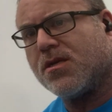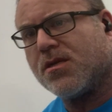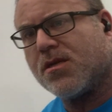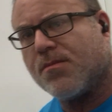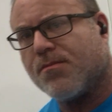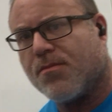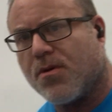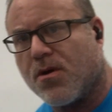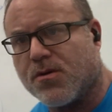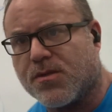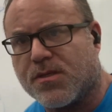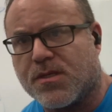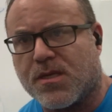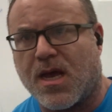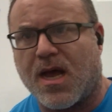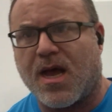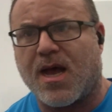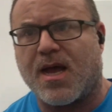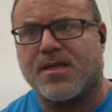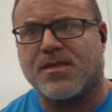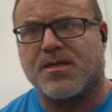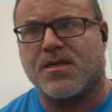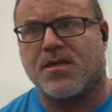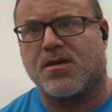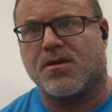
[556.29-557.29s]
to both
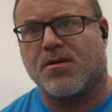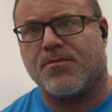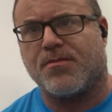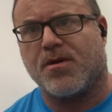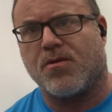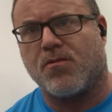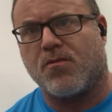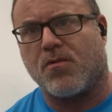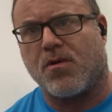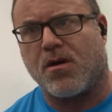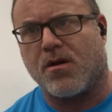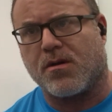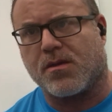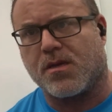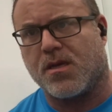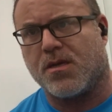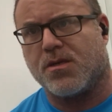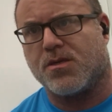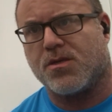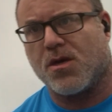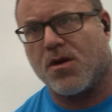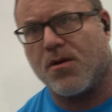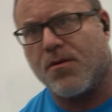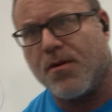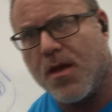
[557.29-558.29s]
sides, a little bit wonky.
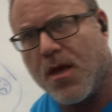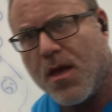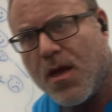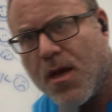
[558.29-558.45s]
So